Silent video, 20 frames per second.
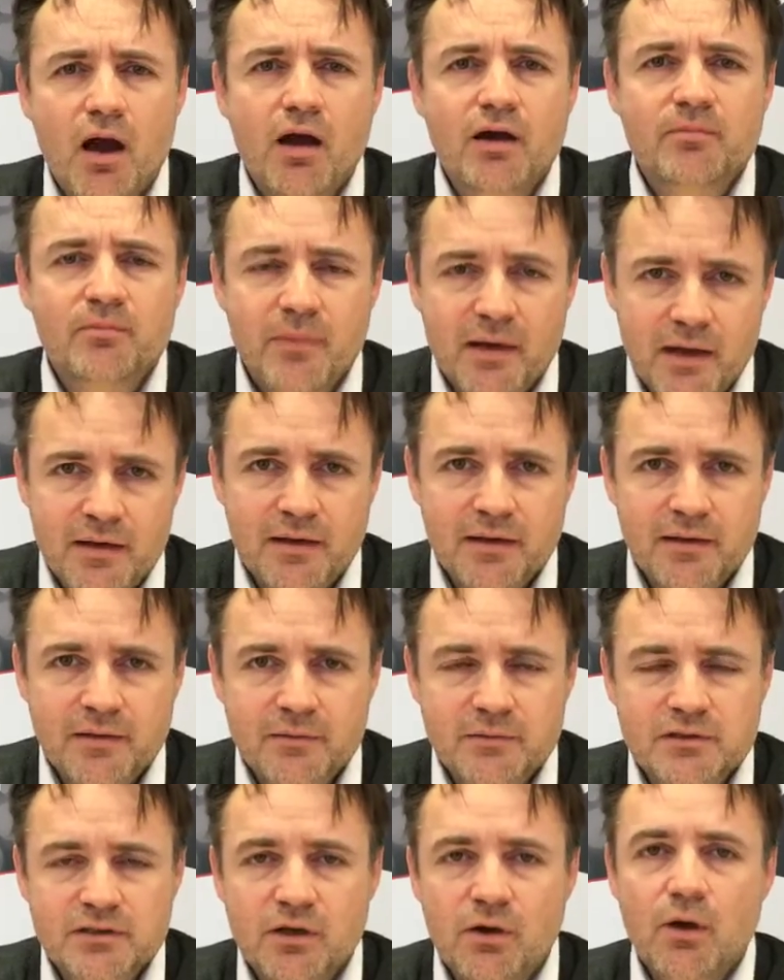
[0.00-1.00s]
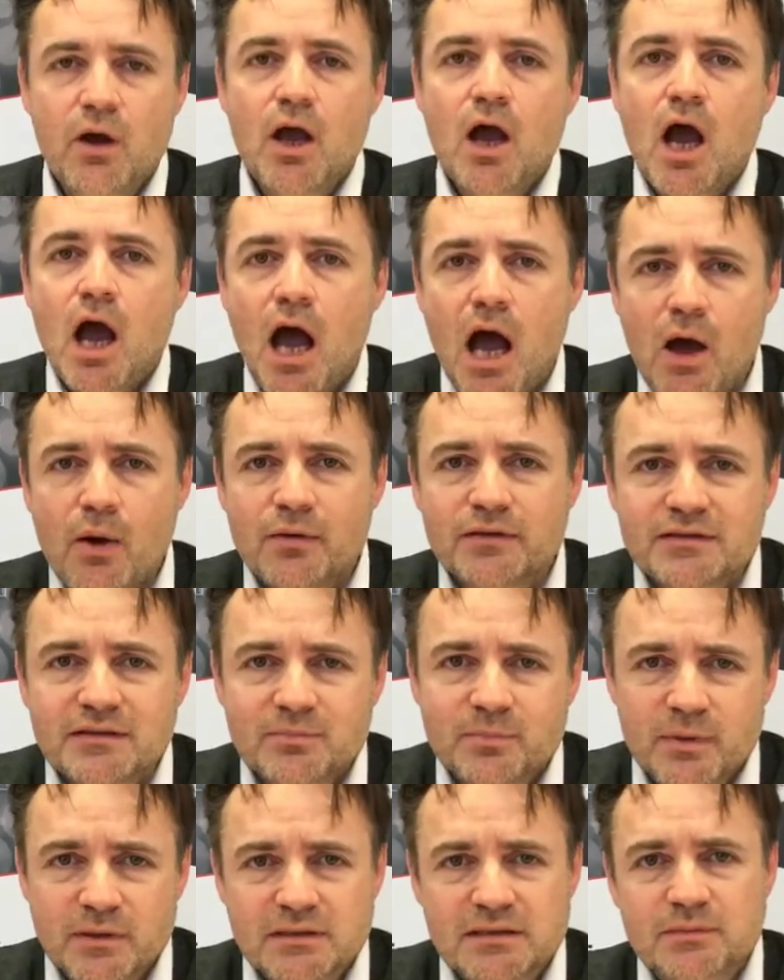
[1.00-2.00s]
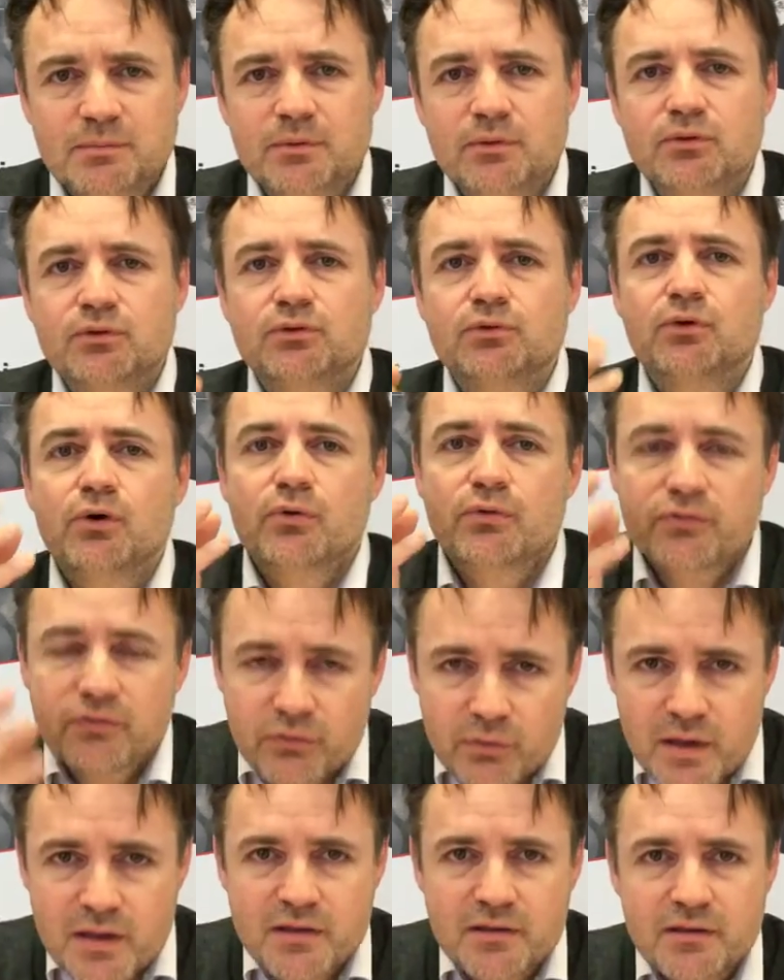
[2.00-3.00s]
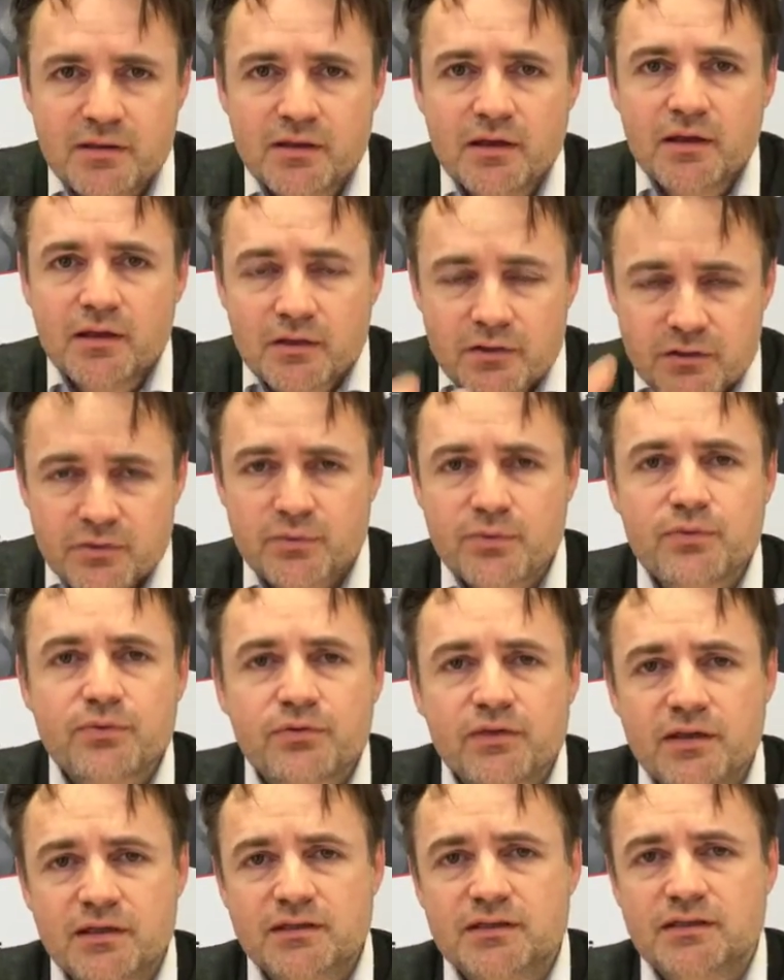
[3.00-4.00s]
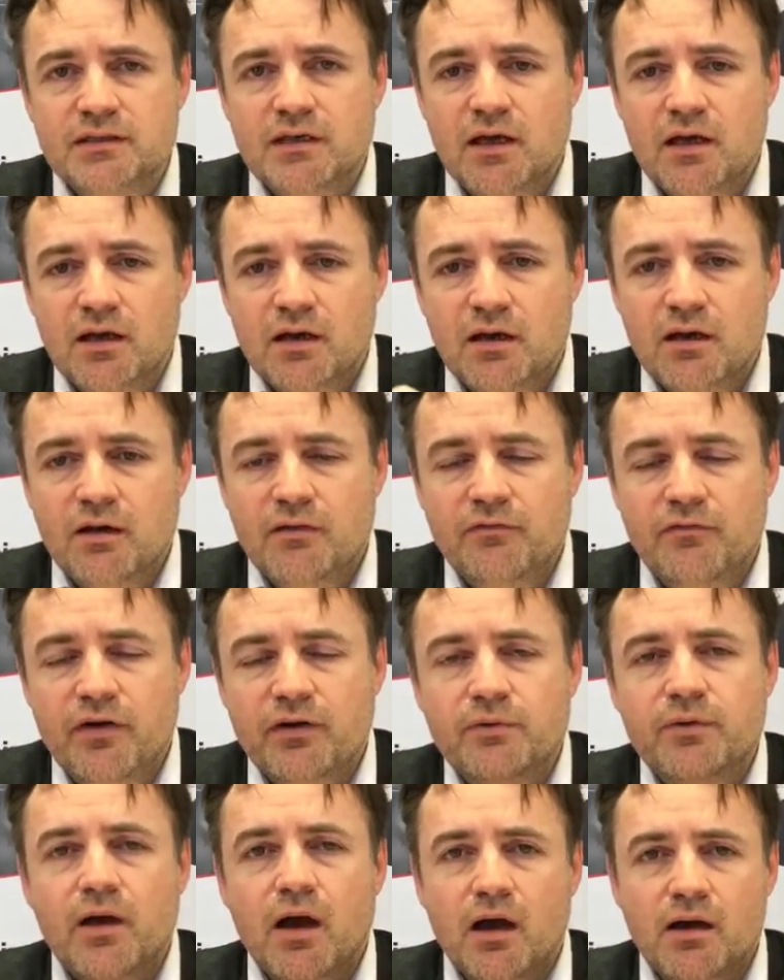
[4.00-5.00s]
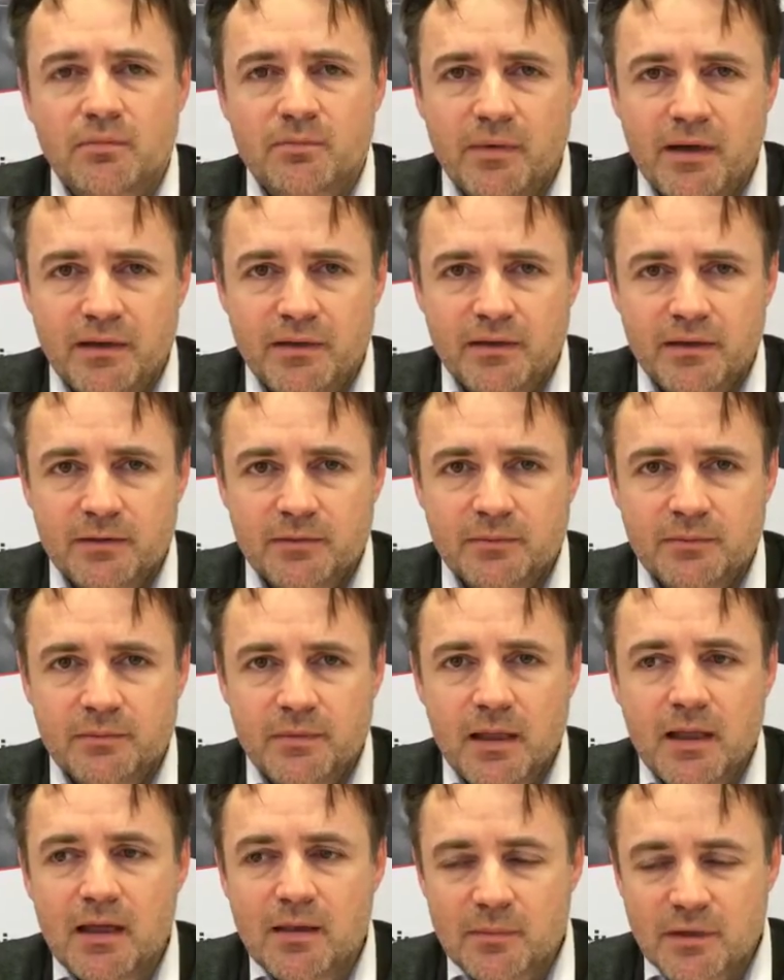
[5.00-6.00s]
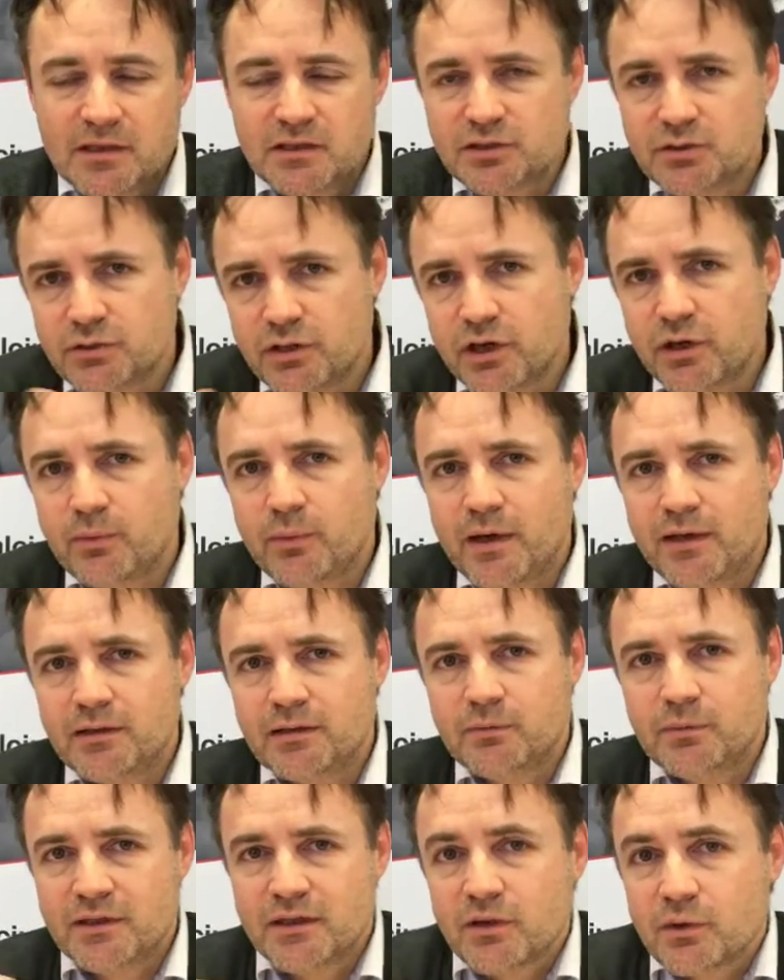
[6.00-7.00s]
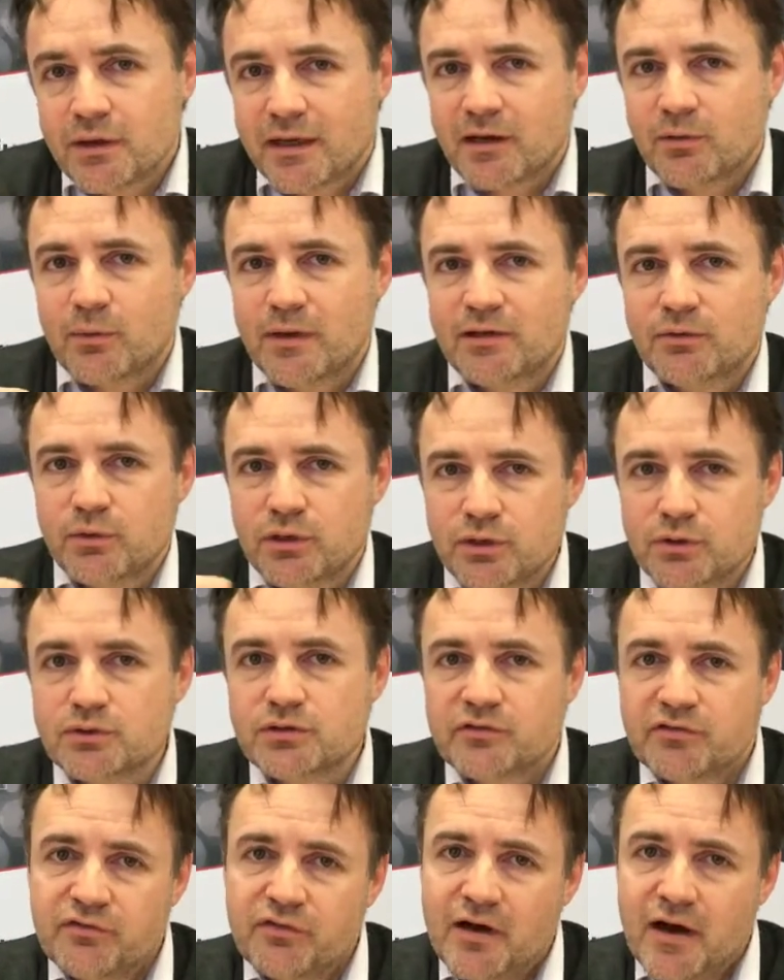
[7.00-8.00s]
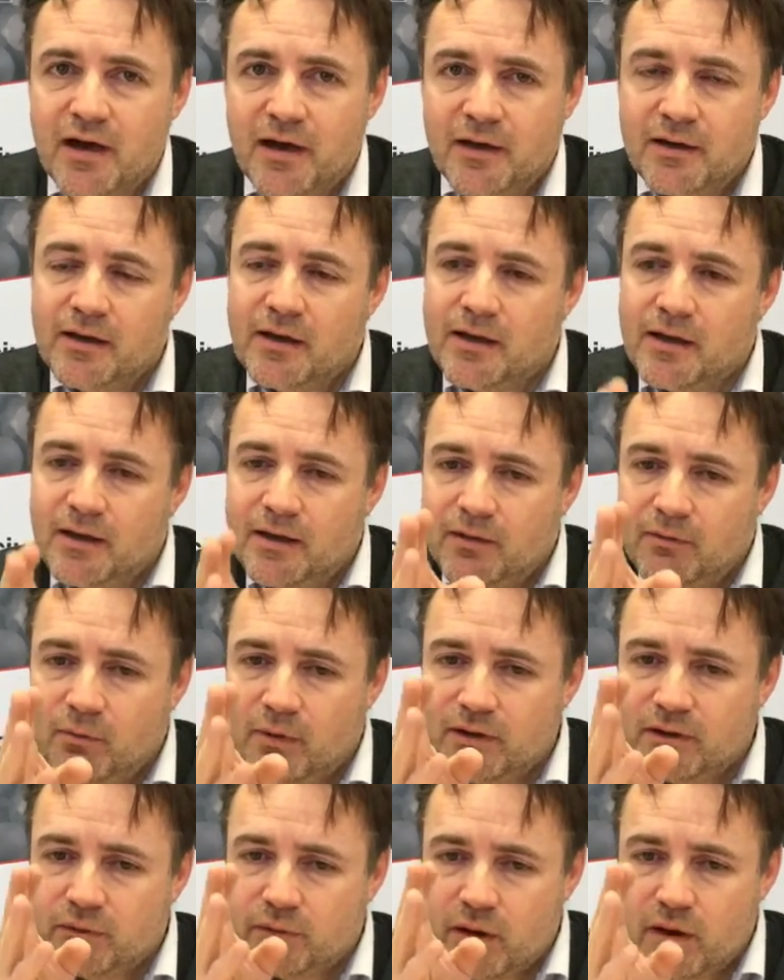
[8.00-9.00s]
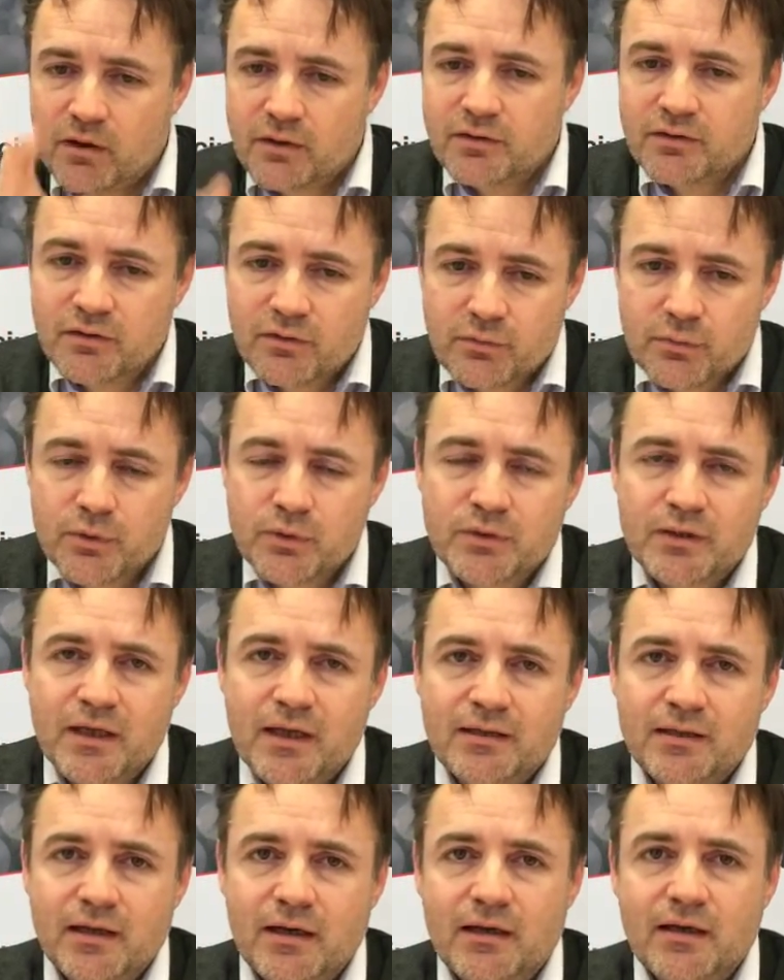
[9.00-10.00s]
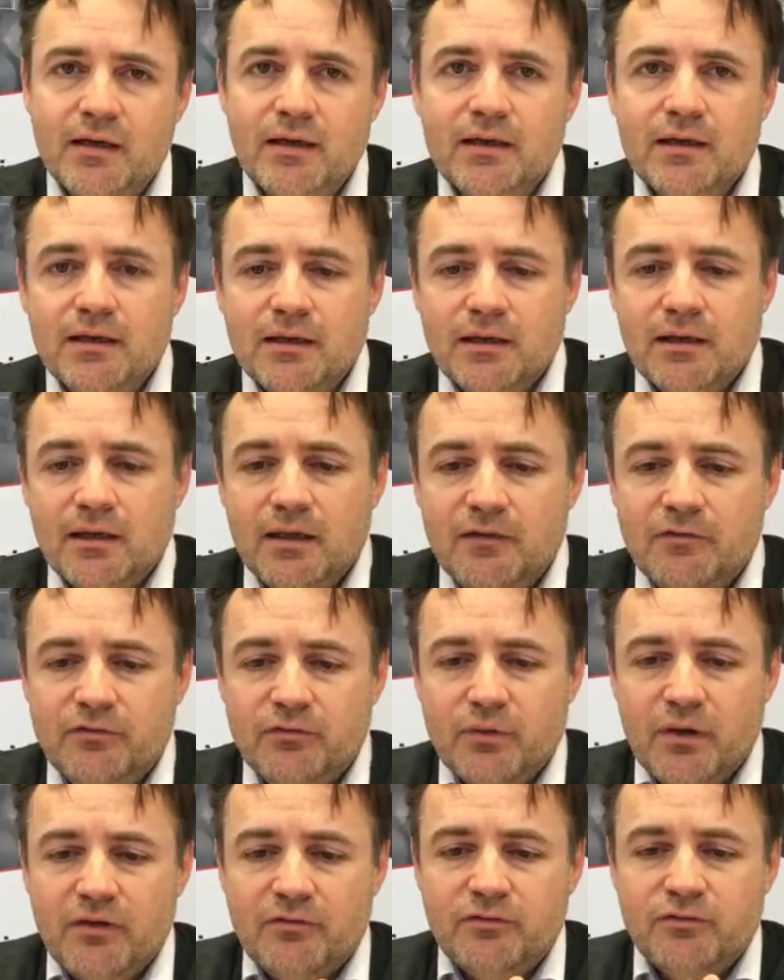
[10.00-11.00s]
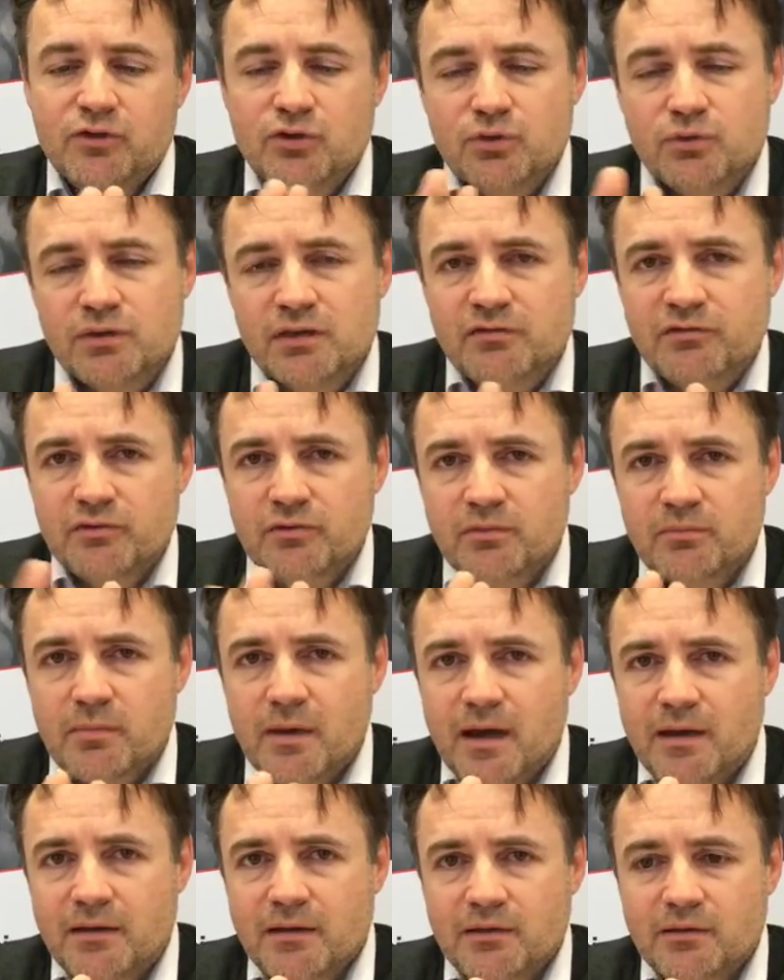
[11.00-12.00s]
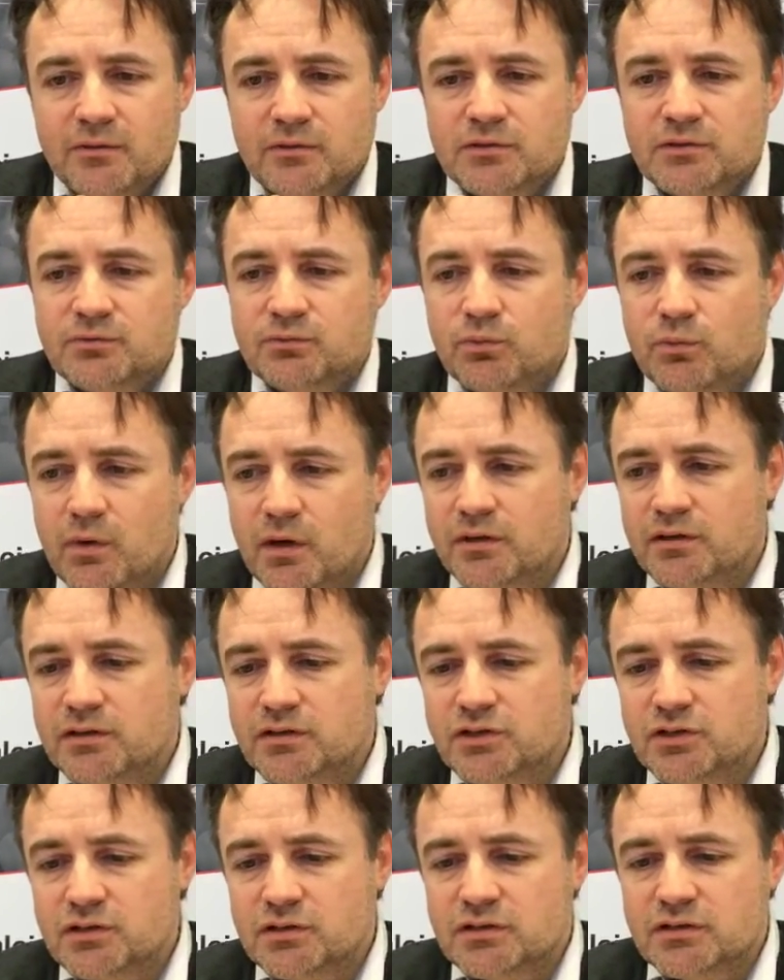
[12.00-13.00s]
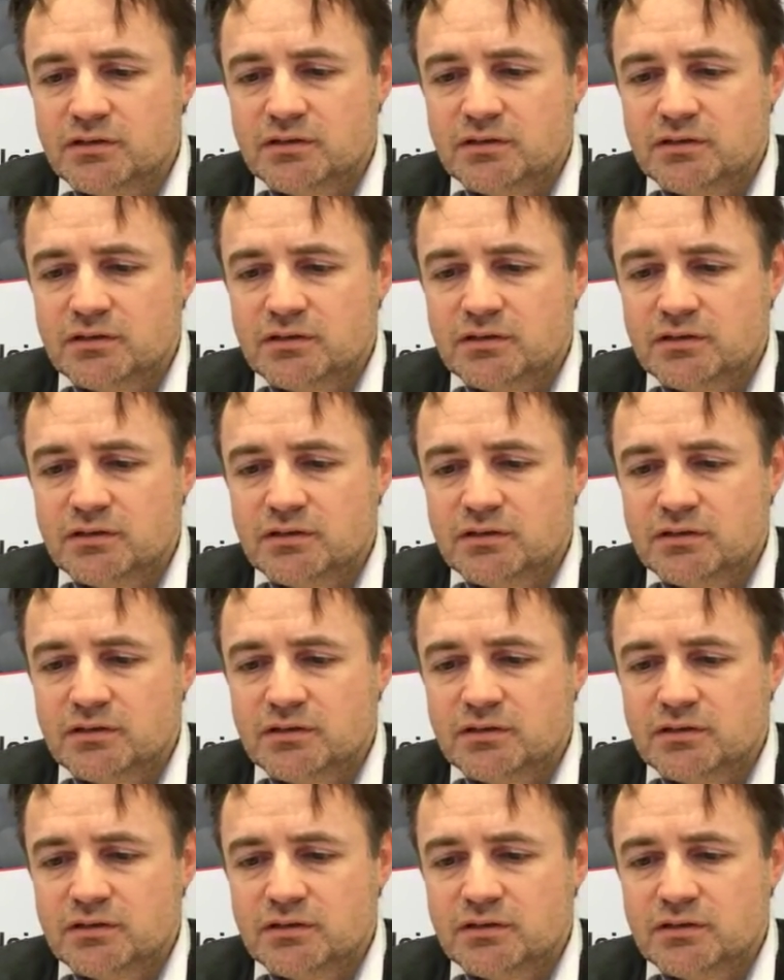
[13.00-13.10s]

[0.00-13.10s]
hard material. So how is it possible to go through this very hard material? Because you know, when you use a file, when you are in the root canal, if you have two different materials, one which